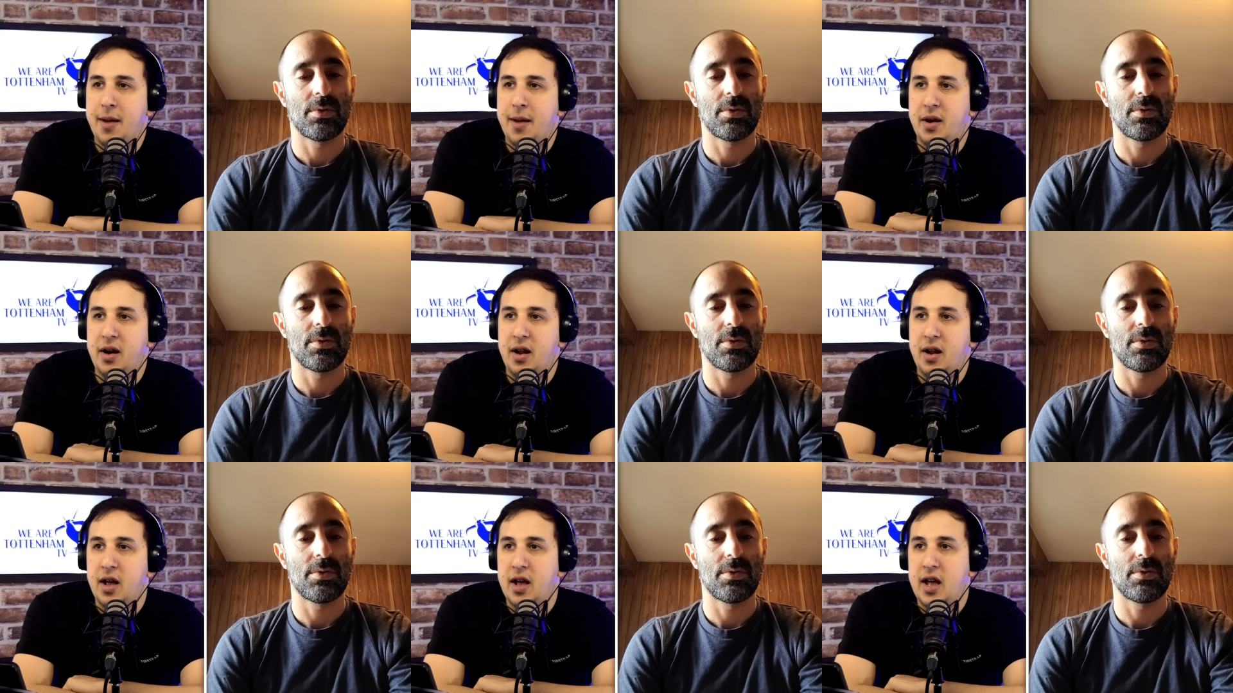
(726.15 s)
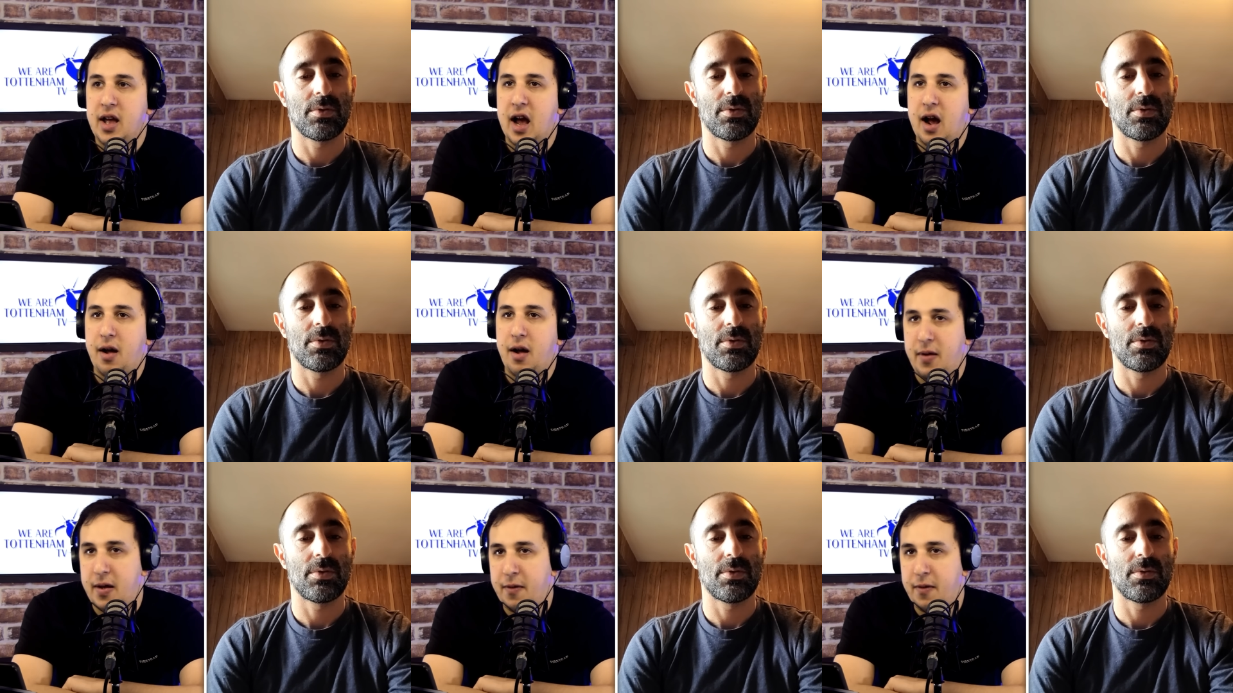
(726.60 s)
Speaker 1: And
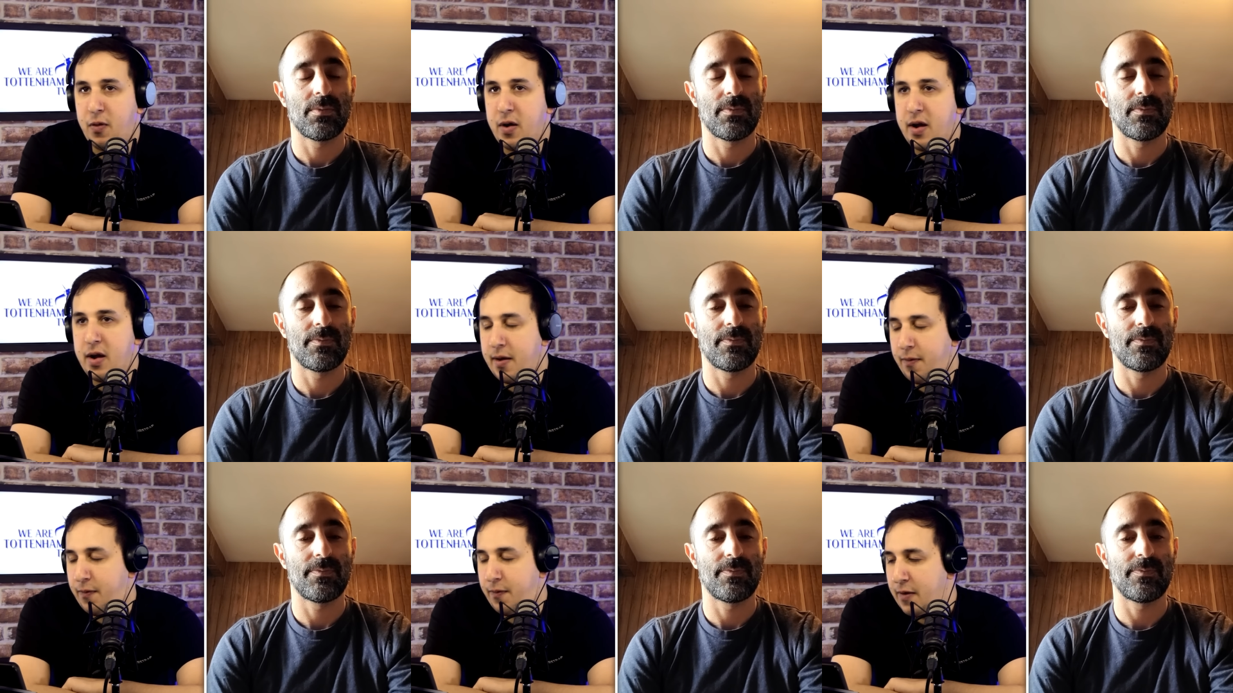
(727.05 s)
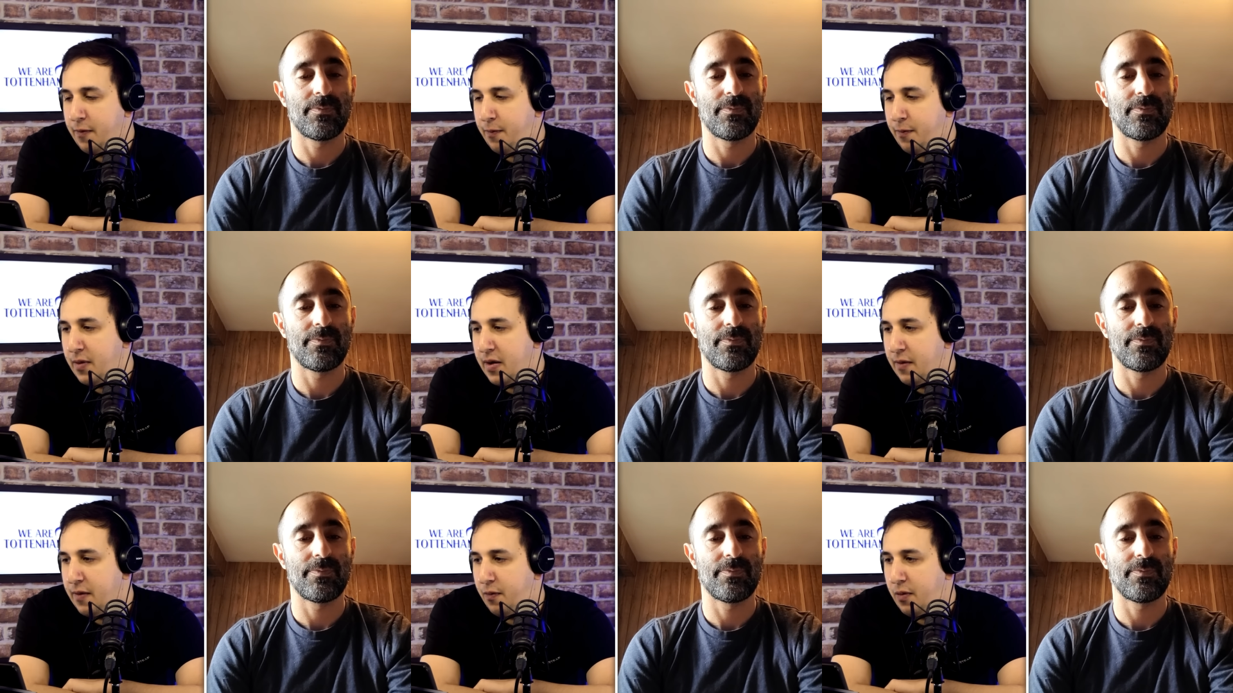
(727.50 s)
uh, if we if if
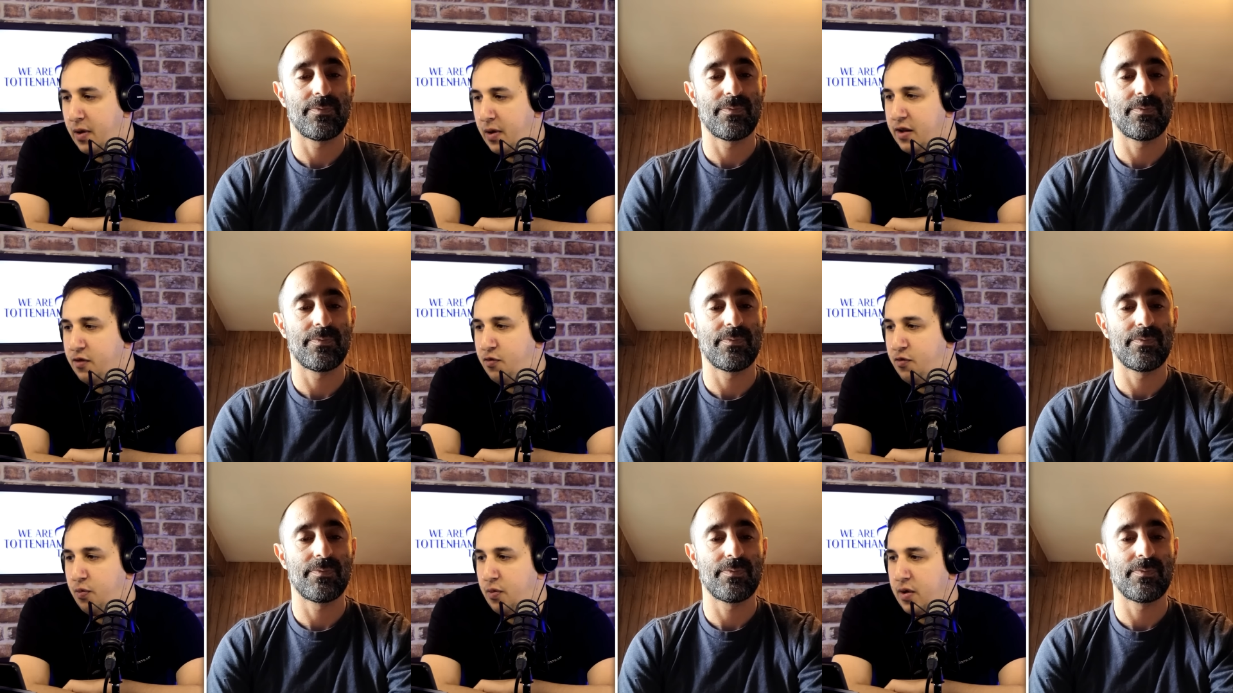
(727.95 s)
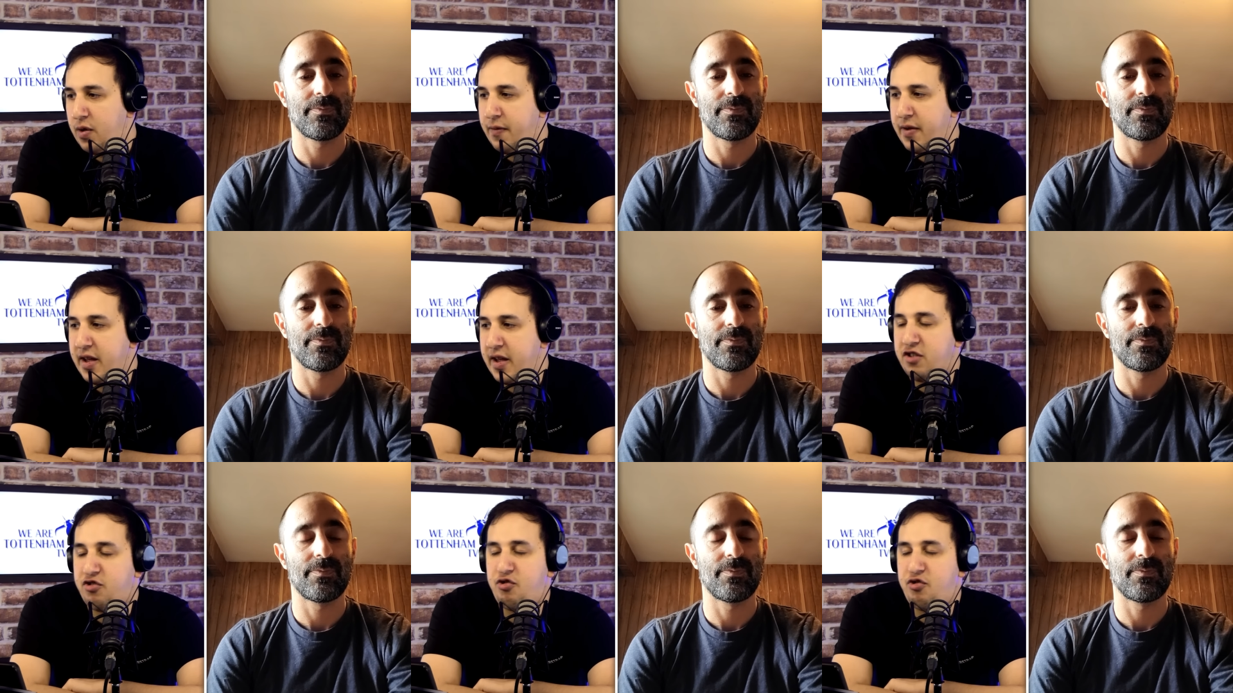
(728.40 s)
if is if
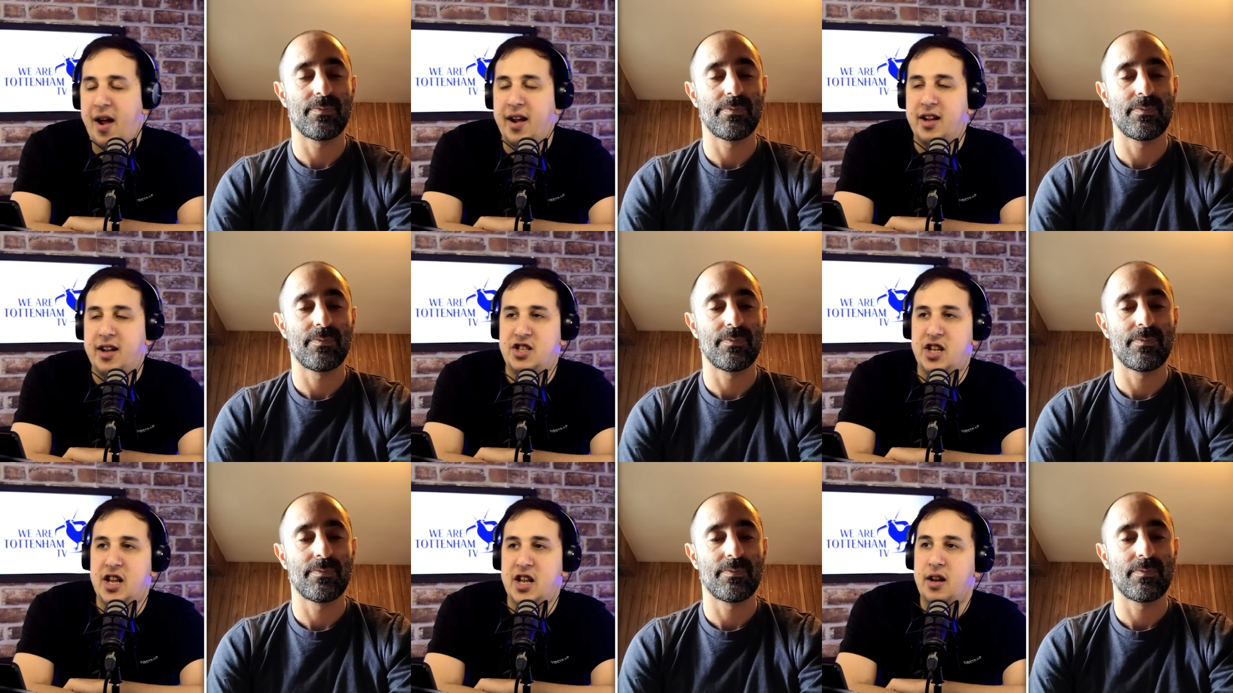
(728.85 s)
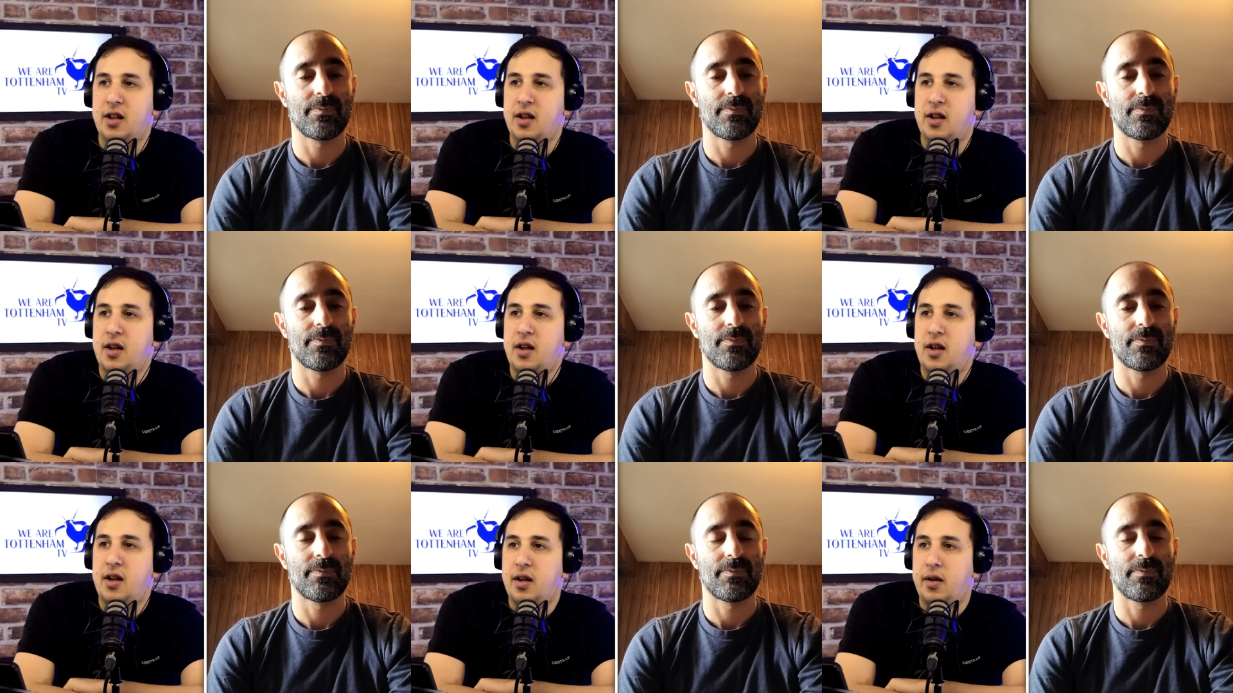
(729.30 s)
is Dragusin
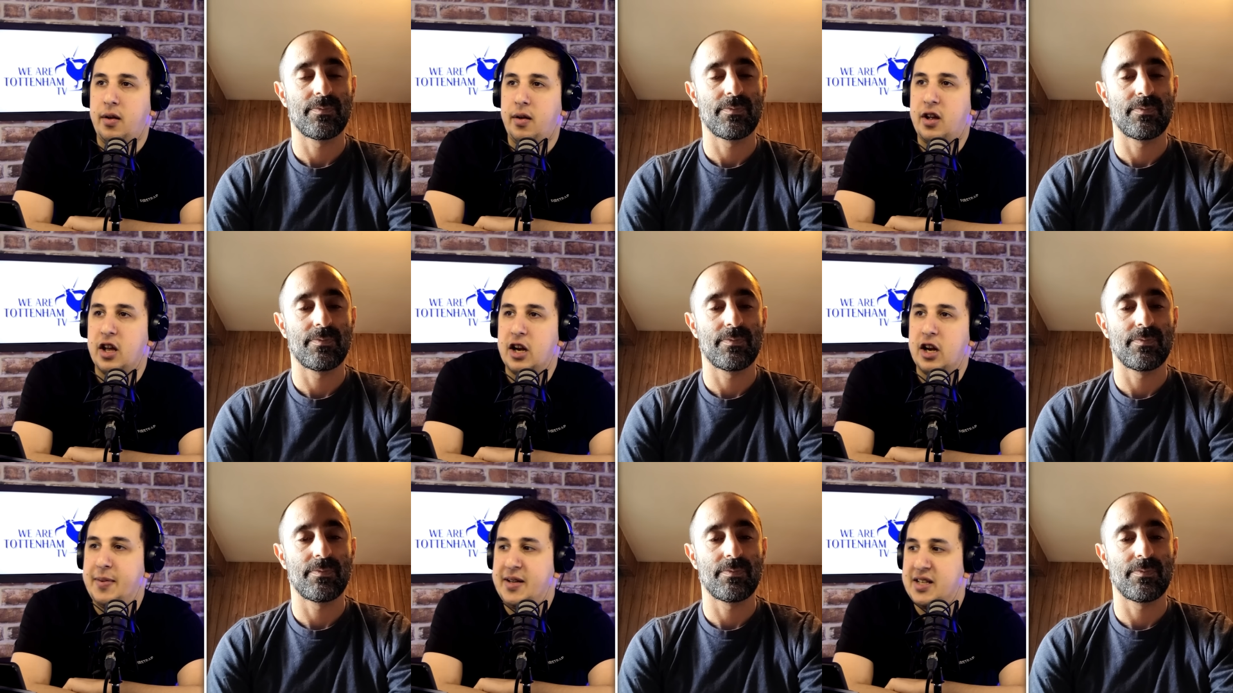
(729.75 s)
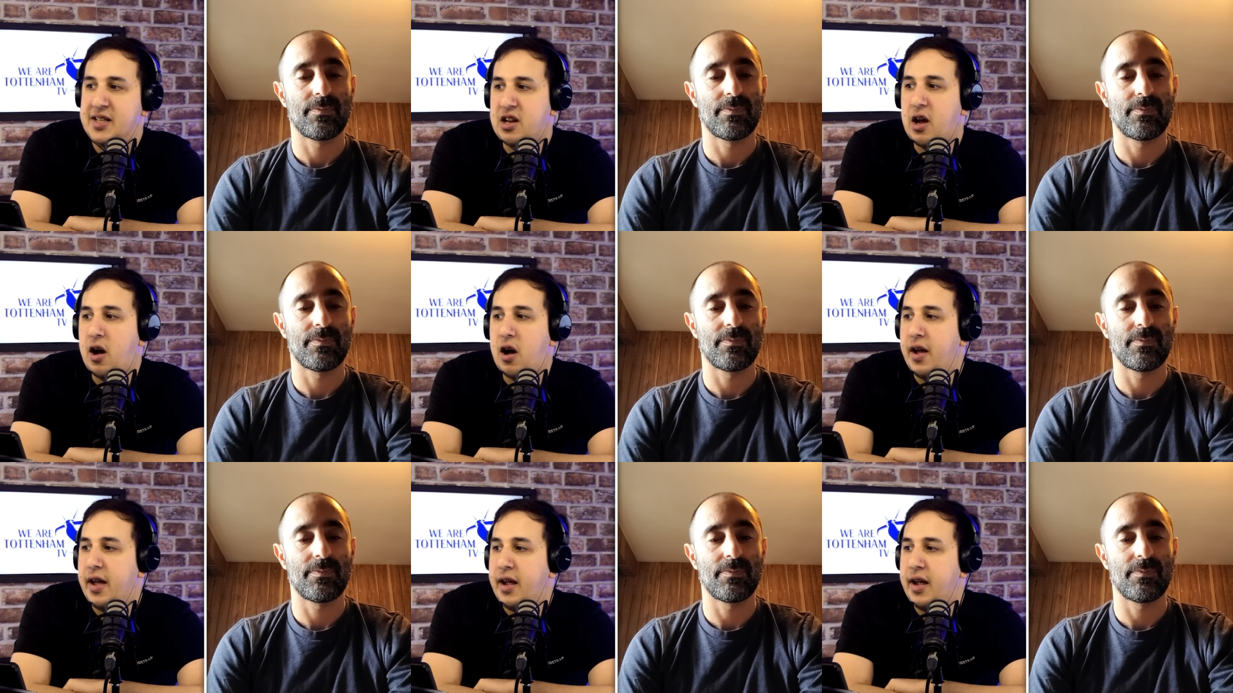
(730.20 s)
going to be
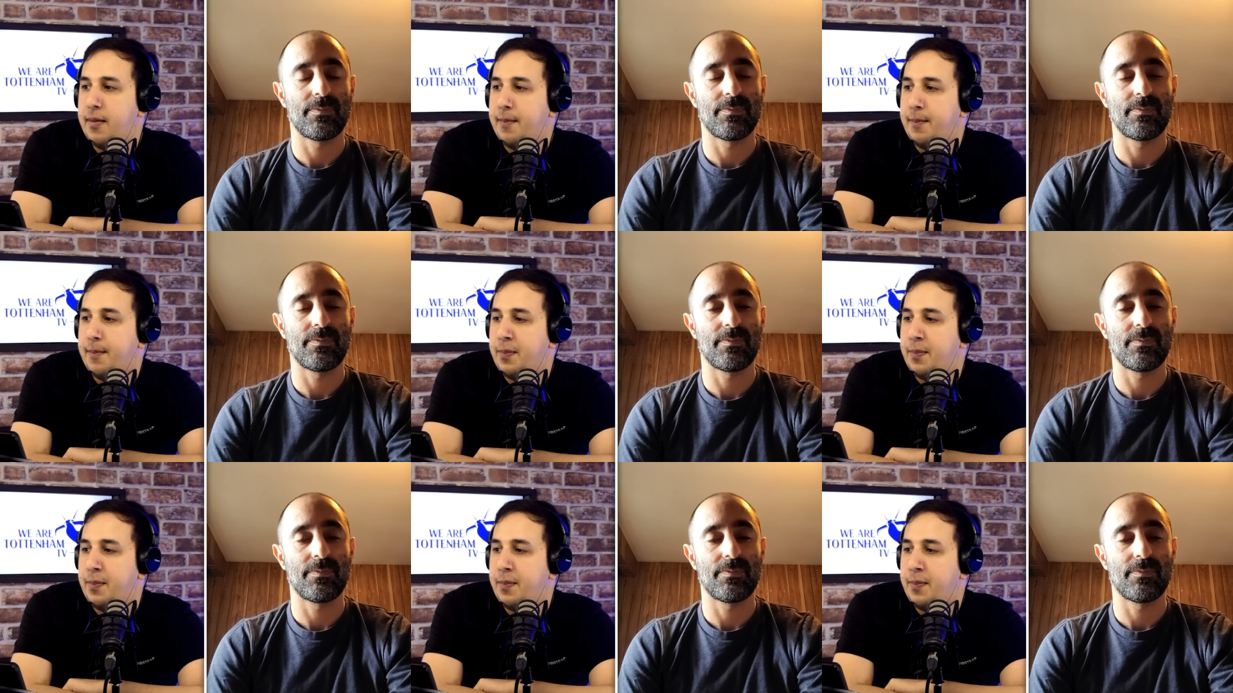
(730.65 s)
starting.